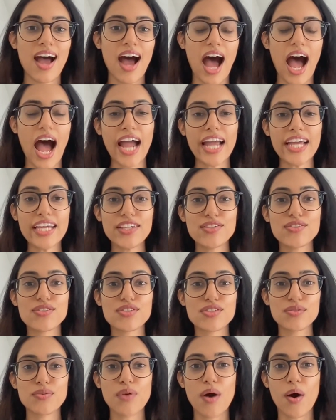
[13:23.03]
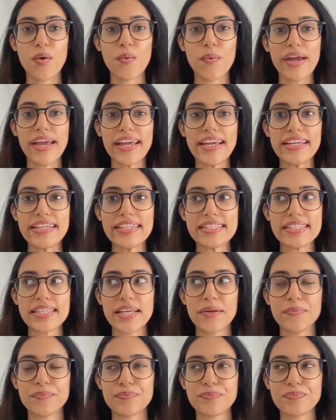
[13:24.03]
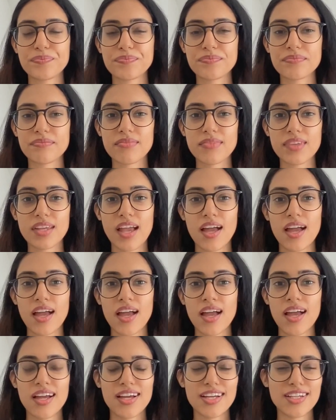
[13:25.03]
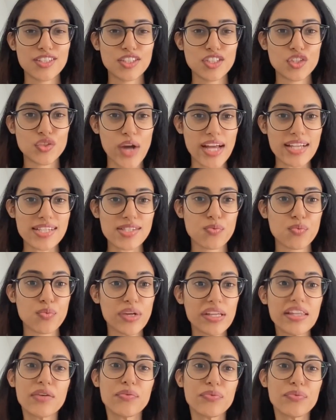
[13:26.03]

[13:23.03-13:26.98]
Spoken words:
I used to always dress really,